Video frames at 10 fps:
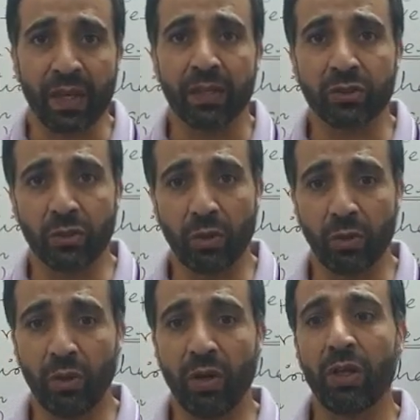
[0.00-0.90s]

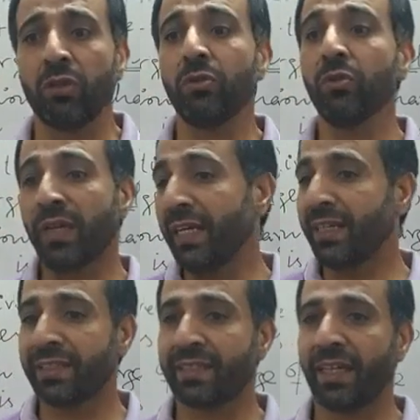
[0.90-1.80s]
So you
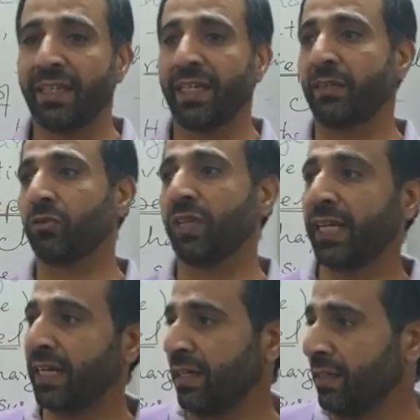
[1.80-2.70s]
cannot say that
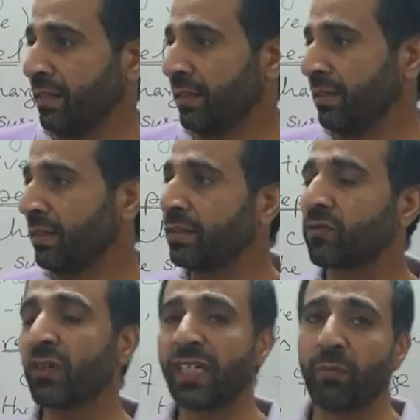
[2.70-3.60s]
today
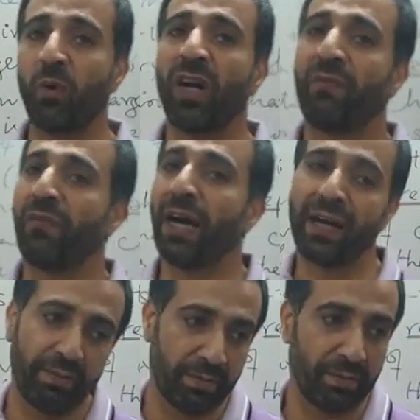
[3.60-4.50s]

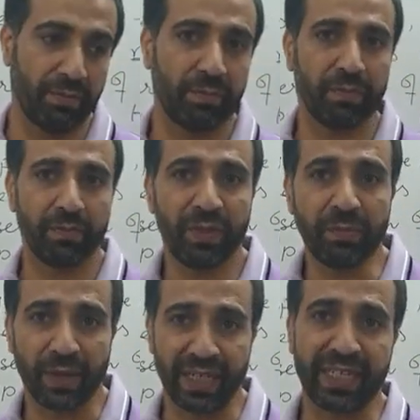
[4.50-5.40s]
20.5
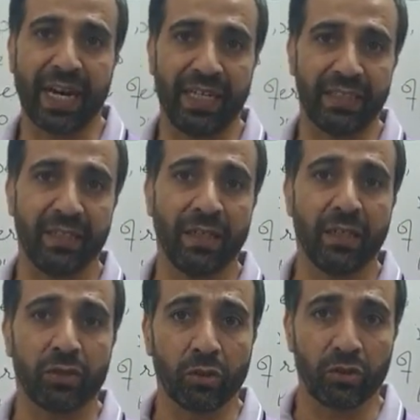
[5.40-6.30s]
people died.
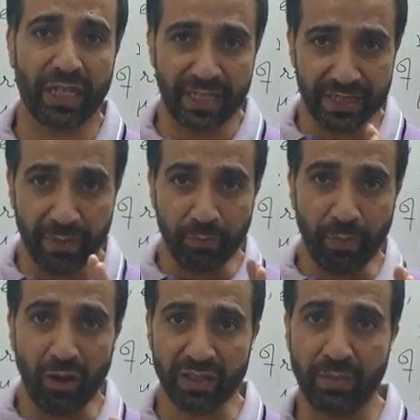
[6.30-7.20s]
So that is
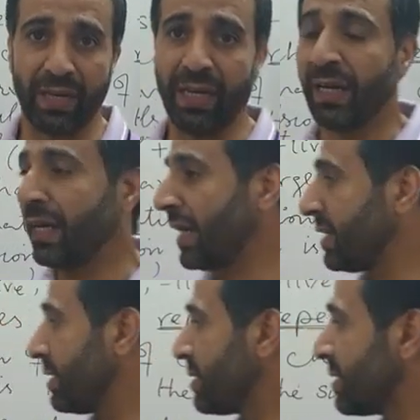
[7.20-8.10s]
impossible.
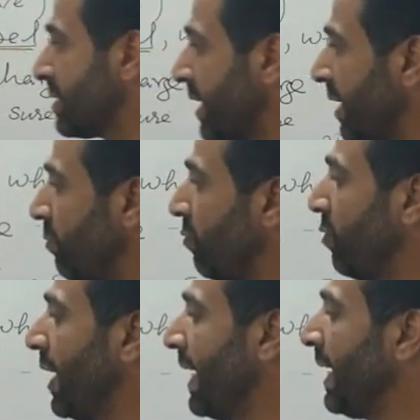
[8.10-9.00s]
In the same
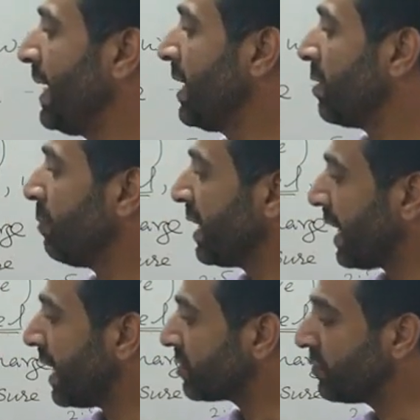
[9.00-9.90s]
way,
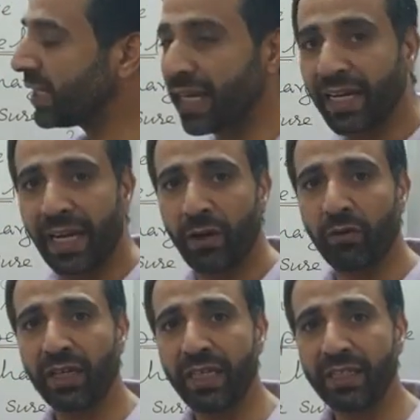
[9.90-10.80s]
because we can have
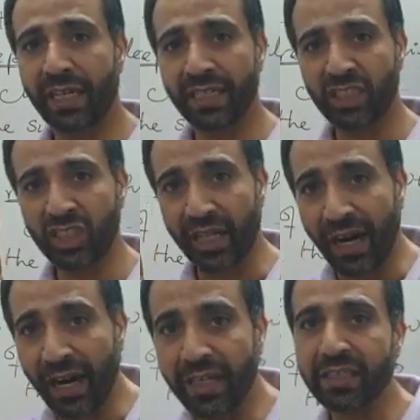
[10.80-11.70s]
either a
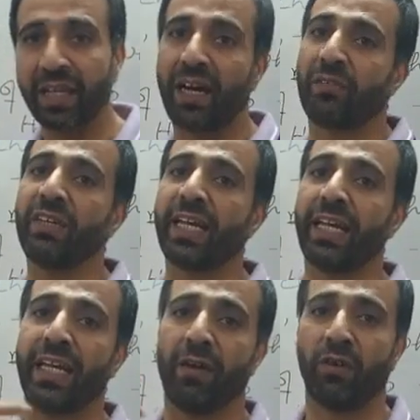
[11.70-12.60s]
charge or we can
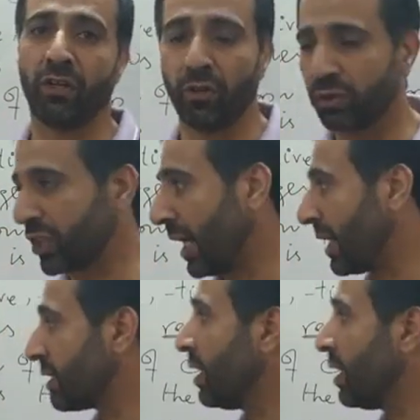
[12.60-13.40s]
have a no charge.